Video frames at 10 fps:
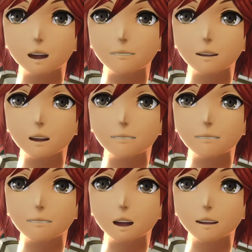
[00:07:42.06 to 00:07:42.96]
My
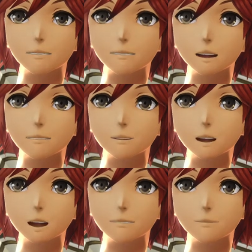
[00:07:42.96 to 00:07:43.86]
family's here, my
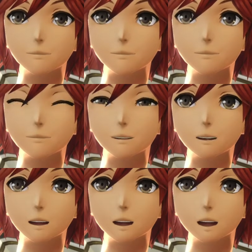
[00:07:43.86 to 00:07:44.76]
squad.
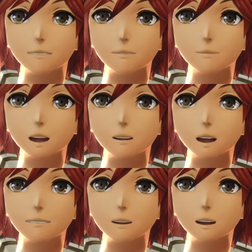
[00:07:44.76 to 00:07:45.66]
And one day, when the
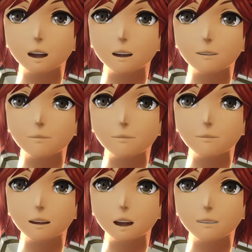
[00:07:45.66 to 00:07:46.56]
mission's over,
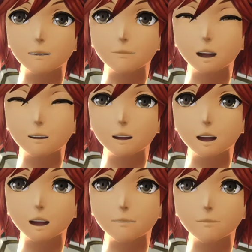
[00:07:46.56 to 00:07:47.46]
my friends are coming
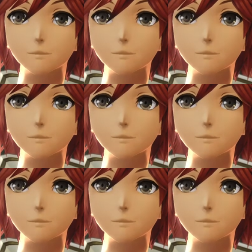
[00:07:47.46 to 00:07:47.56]
home.